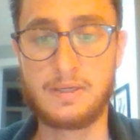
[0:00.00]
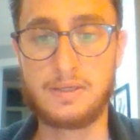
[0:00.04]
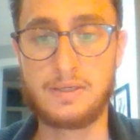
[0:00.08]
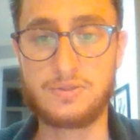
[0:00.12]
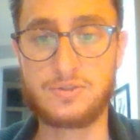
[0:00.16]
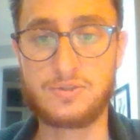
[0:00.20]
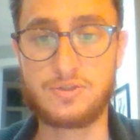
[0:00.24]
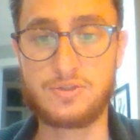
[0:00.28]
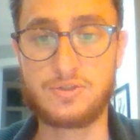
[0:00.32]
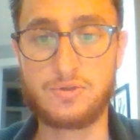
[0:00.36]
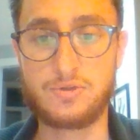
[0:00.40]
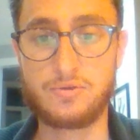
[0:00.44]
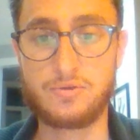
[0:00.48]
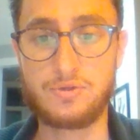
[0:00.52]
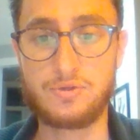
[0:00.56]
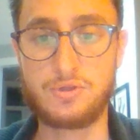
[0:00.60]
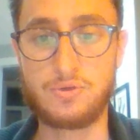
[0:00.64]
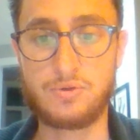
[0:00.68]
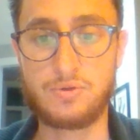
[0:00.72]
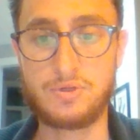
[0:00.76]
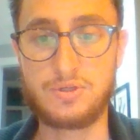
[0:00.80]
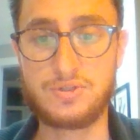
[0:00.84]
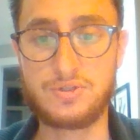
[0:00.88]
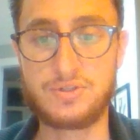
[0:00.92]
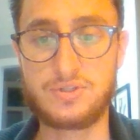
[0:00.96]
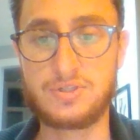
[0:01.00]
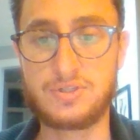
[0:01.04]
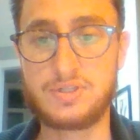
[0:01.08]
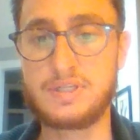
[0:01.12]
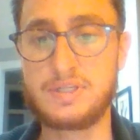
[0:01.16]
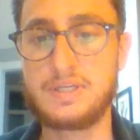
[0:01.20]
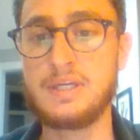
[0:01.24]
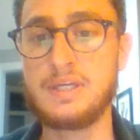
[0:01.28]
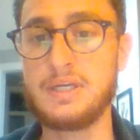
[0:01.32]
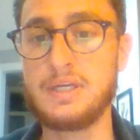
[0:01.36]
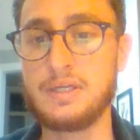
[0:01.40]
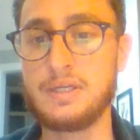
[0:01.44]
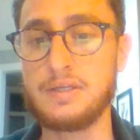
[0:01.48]
And so your
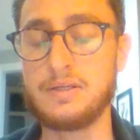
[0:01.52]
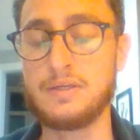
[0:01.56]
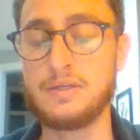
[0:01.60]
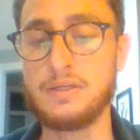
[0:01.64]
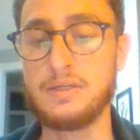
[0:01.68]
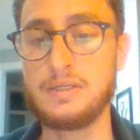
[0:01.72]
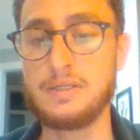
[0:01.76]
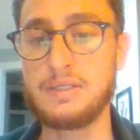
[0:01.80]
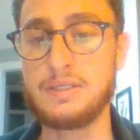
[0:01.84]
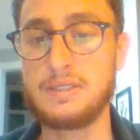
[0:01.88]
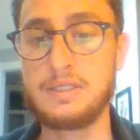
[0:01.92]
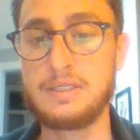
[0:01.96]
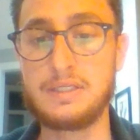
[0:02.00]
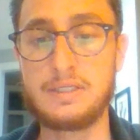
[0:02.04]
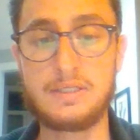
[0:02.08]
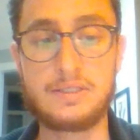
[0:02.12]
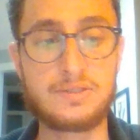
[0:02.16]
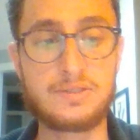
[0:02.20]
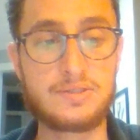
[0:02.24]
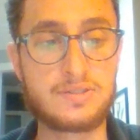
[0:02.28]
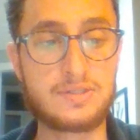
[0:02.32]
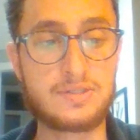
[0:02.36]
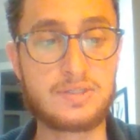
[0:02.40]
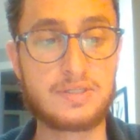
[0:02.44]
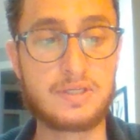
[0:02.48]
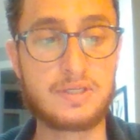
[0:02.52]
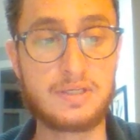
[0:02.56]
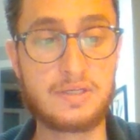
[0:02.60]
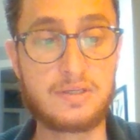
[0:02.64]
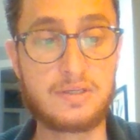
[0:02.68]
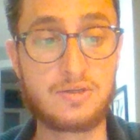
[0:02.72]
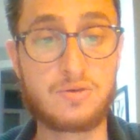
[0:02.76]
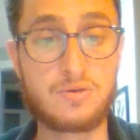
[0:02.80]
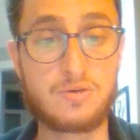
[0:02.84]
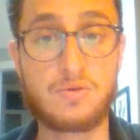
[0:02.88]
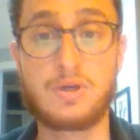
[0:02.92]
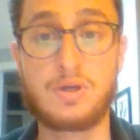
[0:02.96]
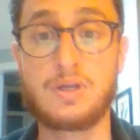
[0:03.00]
skin is an
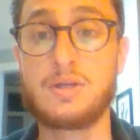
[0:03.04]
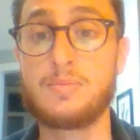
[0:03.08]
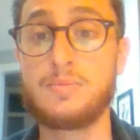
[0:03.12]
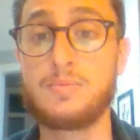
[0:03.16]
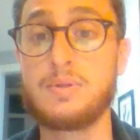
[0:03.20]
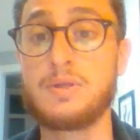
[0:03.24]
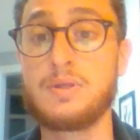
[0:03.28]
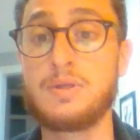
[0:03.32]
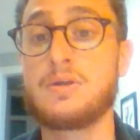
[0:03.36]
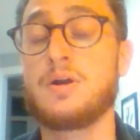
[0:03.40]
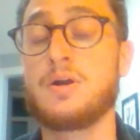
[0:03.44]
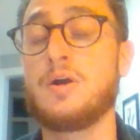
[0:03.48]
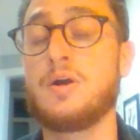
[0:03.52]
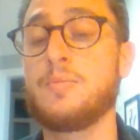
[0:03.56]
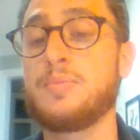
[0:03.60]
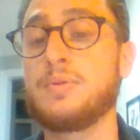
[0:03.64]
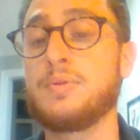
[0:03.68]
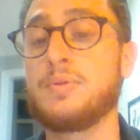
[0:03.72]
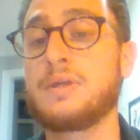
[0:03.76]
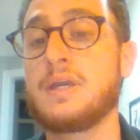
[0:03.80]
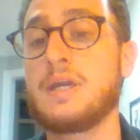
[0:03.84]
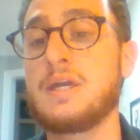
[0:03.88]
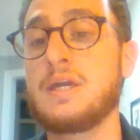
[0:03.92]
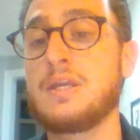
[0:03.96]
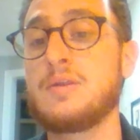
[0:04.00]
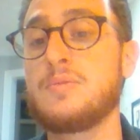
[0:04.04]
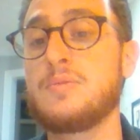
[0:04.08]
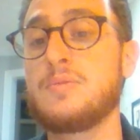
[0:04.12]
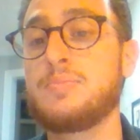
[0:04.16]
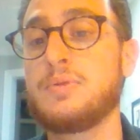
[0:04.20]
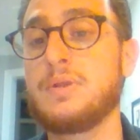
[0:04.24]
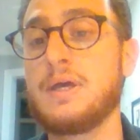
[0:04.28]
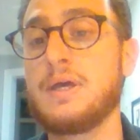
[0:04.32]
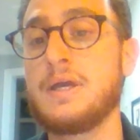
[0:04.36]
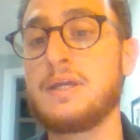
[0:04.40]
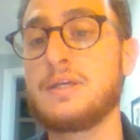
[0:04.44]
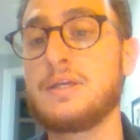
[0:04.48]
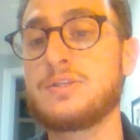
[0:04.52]
incredibly complicated
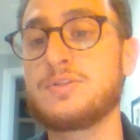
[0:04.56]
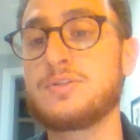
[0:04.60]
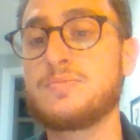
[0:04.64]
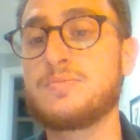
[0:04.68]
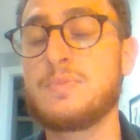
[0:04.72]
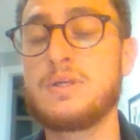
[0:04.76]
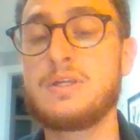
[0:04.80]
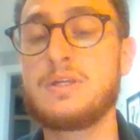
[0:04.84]
place.